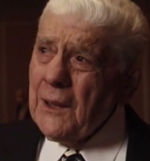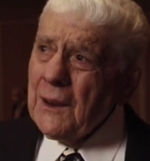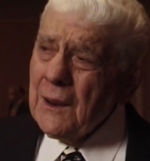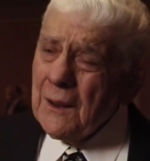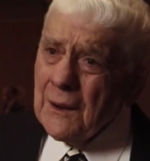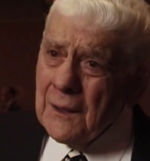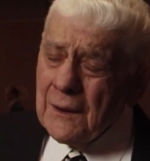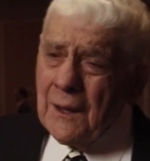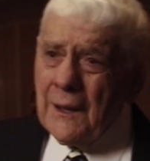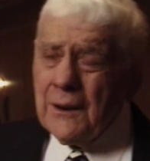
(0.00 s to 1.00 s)

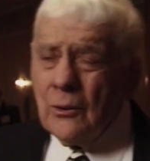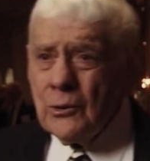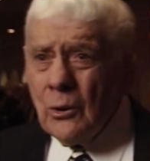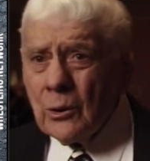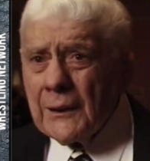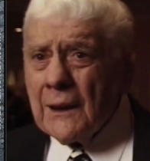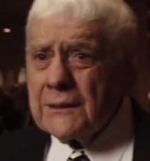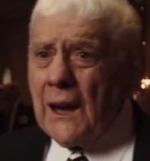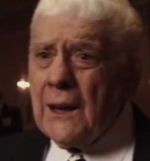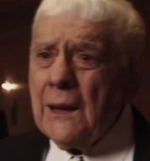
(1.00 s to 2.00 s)
Well, I don't know. Now,
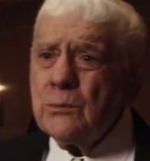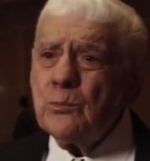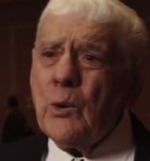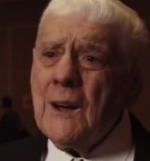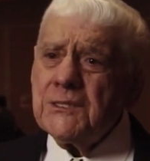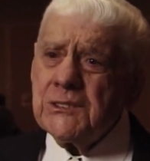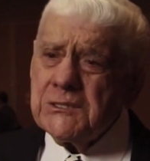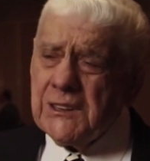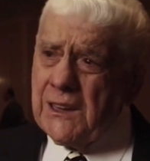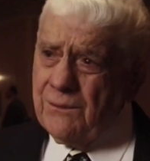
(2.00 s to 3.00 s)
I
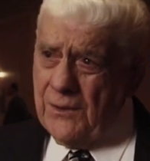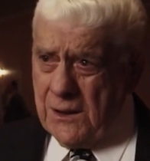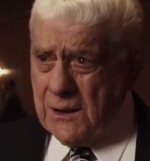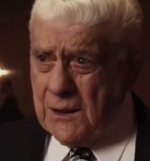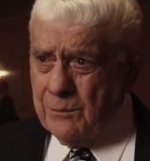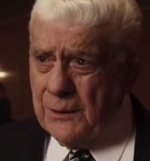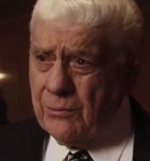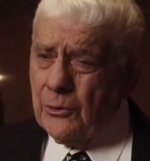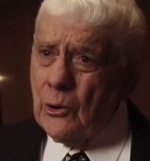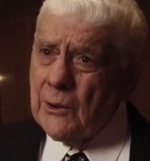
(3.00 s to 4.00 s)
watched TV
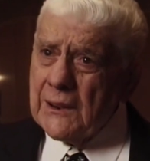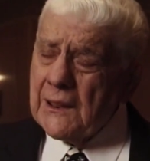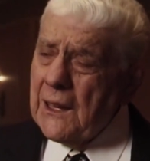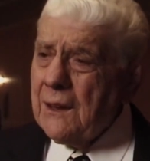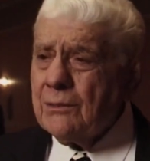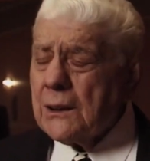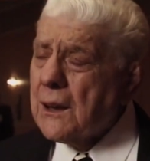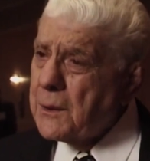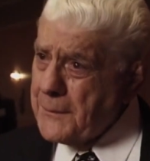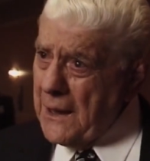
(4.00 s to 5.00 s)
before it ever
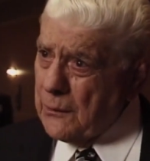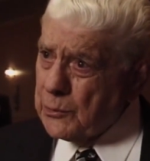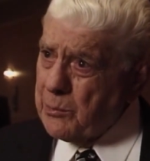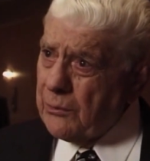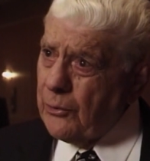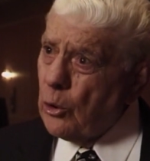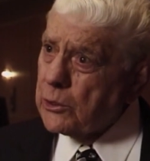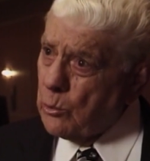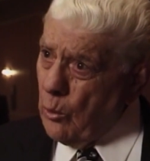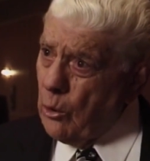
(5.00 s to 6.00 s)
came out,
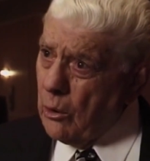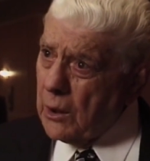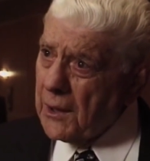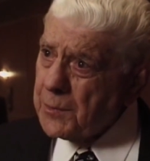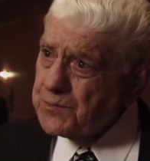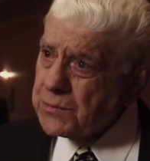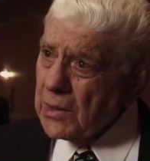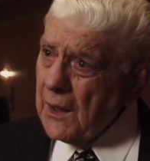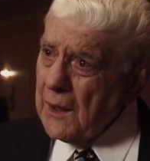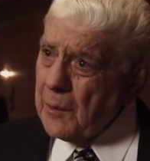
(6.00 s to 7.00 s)
before the war.
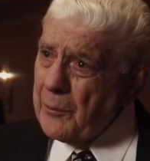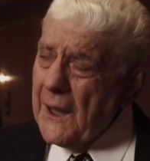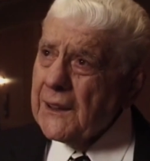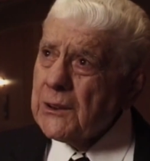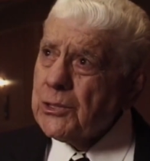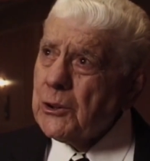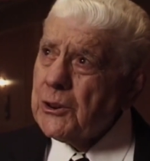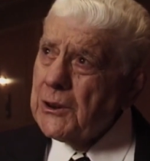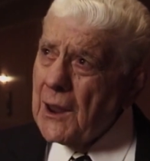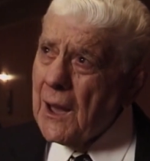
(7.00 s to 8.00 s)
Back in
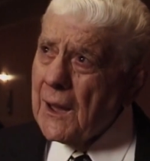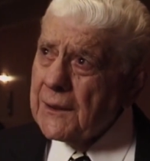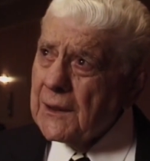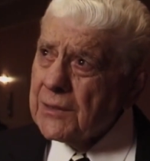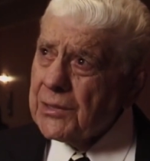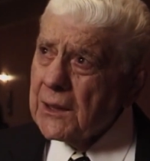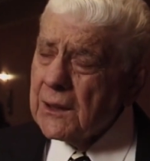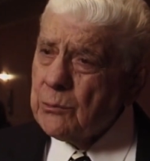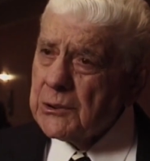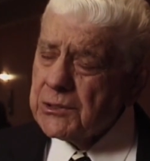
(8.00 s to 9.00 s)
39, I
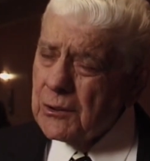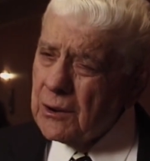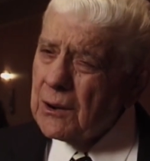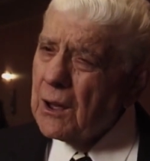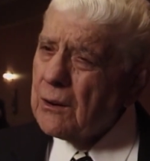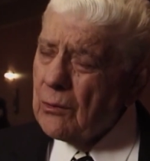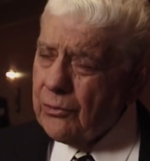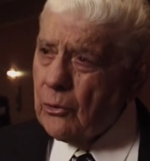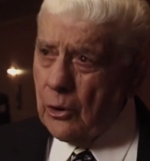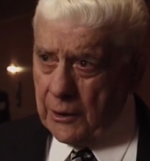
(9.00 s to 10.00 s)
think, it was 39 or
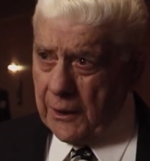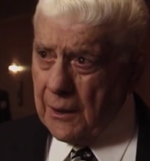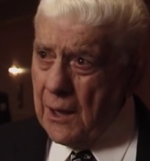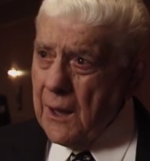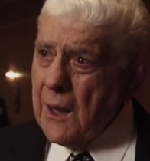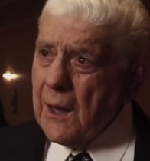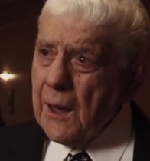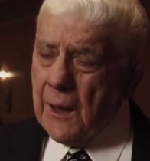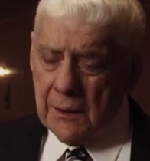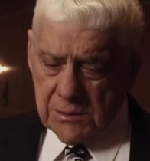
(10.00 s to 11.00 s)
40,
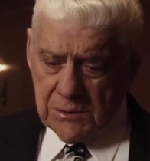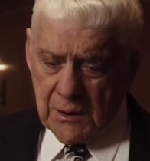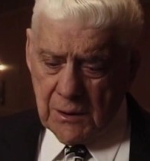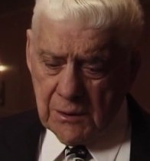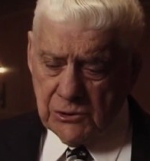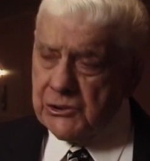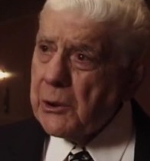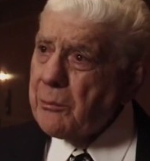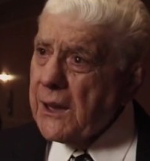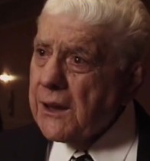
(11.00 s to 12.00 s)
at the
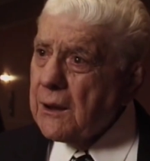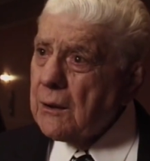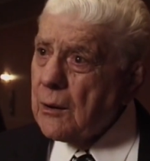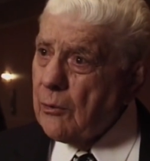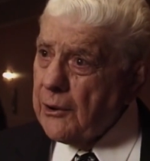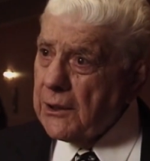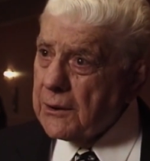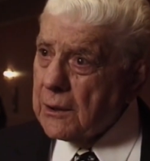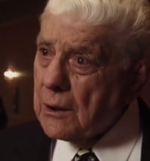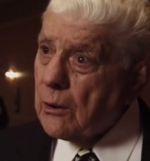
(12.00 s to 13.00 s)
Jamaica
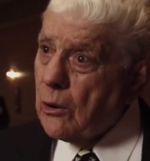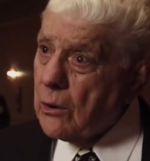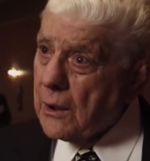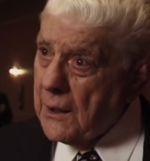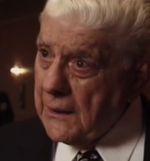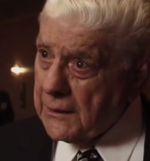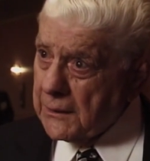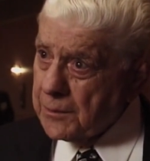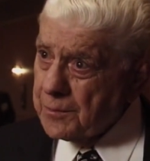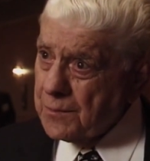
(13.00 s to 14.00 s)
Arena in Long
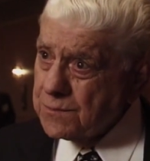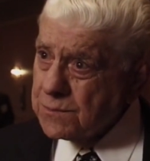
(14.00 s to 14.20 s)
Island.